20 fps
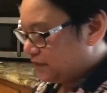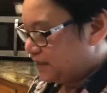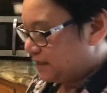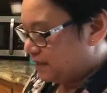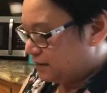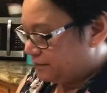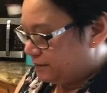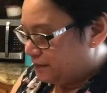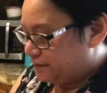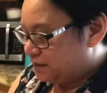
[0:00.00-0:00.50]

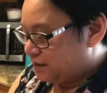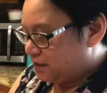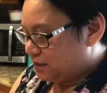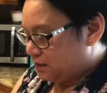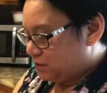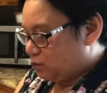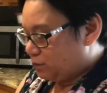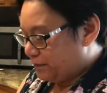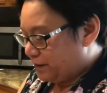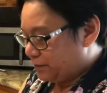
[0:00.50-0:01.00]
maybe the
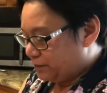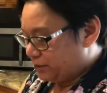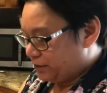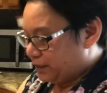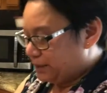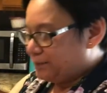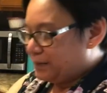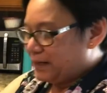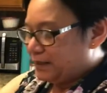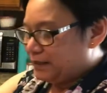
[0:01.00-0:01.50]
whole pepper.
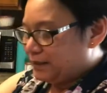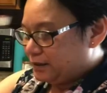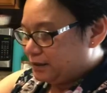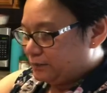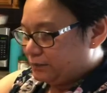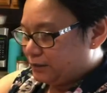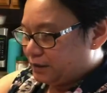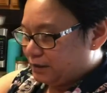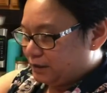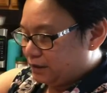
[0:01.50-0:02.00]
I'm probably gonna
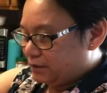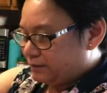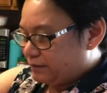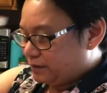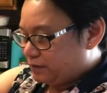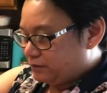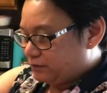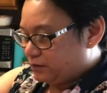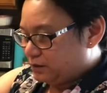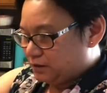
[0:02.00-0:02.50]
put a little
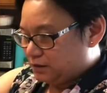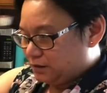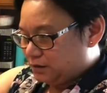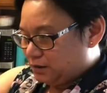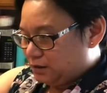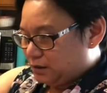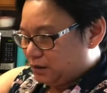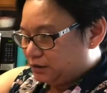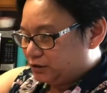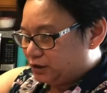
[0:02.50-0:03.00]
bit of the
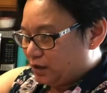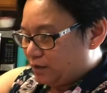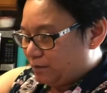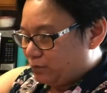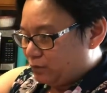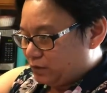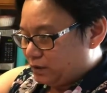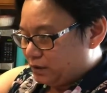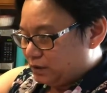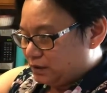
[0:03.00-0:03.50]
chopped
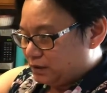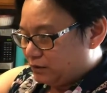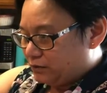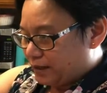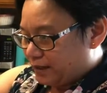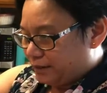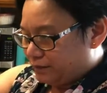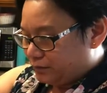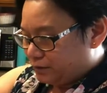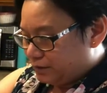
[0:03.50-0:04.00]
one, the
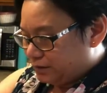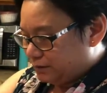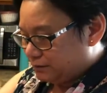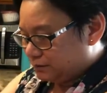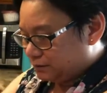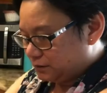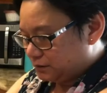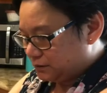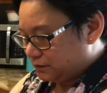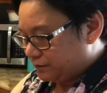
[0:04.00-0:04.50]
grind one.
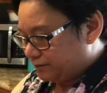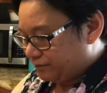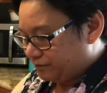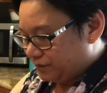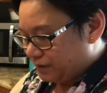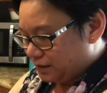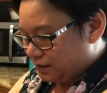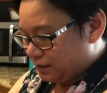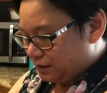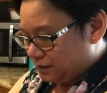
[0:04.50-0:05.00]
So
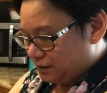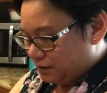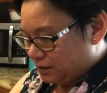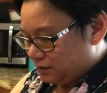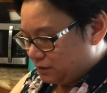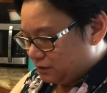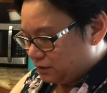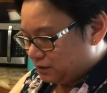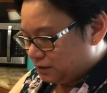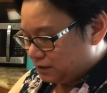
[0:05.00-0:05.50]
there you
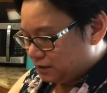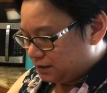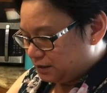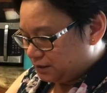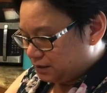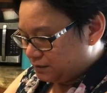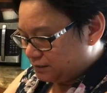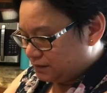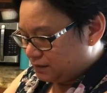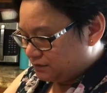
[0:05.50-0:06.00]
go. Just a
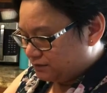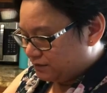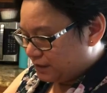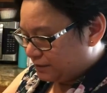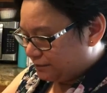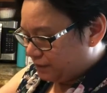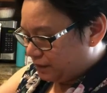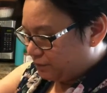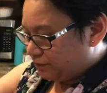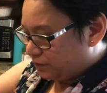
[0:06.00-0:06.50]
little bit of
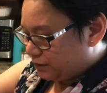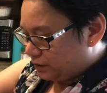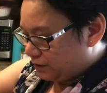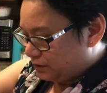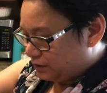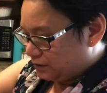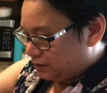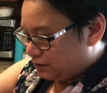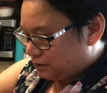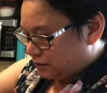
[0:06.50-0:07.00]
that pepper
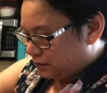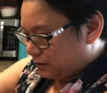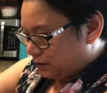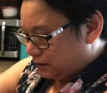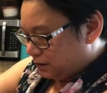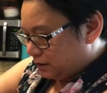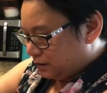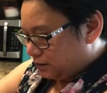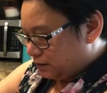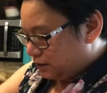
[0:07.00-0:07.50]

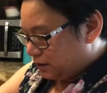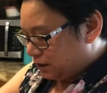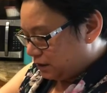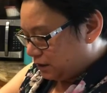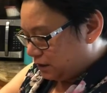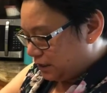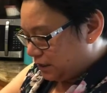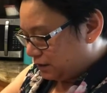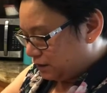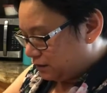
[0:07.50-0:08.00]
to get
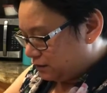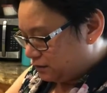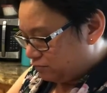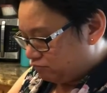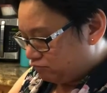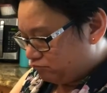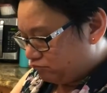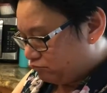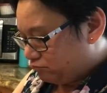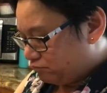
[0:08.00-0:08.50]
that
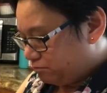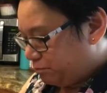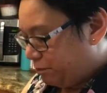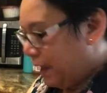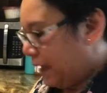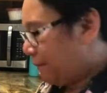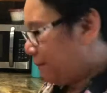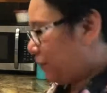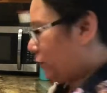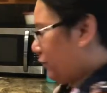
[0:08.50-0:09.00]

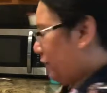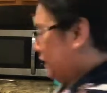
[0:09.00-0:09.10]
peppery